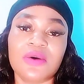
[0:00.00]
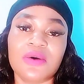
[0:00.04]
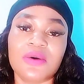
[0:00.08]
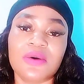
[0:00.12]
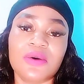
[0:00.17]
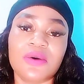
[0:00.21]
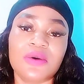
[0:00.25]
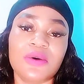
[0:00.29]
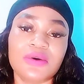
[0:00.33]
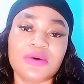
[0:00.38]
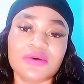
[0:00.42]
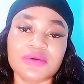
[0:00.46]

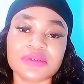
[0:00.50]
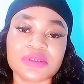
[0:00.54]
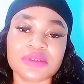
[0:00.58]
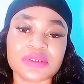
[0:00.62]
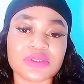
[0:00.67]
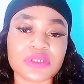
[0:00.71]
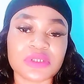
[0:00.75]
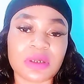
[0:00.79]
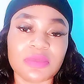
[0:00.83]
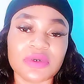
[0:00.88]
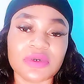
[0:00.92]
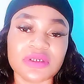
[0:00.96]
or
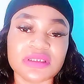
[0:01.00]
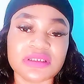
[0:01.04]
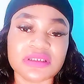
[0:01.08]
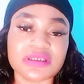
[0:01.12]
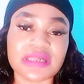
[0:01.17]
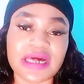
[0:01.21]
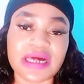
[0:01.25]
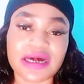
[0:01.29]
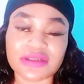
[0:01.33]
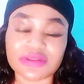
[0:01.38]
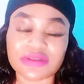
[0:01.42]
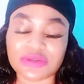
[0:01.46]
stubborn
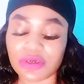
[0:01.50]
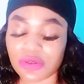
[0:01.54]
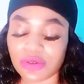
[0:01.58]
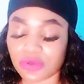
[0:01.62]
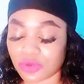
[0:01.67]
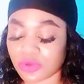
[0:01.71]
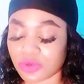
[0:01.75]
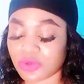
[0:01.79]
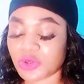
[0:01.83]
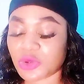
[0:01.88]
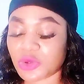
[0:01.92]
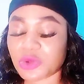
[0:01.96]
dark
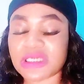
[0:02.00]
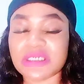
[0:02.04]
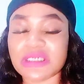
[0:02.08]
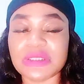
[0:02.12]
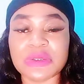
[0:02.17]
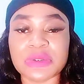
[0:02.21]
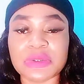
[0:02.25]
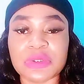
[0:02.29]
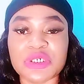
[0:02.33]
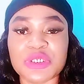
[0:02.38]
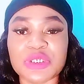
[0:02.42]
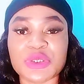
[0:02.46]
knuckles, this one
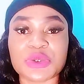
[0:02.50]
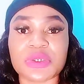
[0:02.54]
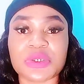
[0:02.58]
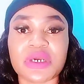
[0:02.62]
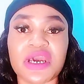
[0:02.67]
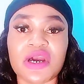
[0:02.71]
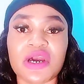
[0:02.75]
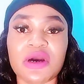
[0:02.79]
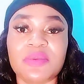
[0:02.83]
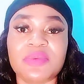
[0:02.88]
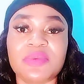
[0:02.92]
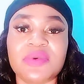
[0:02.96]
is going to
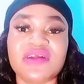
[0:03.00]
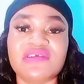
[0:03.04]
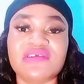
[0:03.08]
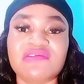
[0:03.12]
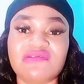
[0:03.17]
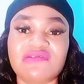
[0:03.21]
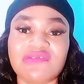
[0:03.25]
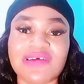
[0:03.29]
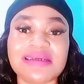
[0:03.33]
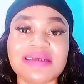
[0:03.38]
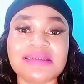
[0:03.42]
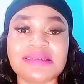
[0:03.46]
help in
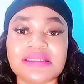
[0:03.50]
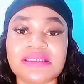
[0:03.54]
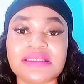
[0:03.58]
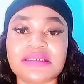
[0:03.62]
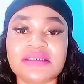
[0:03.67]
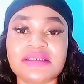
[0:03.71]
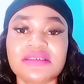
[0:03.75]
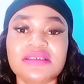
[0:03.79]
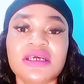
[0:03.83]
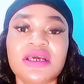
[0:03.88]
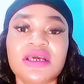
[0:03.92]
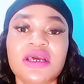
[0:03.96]

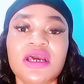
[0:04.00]
fastening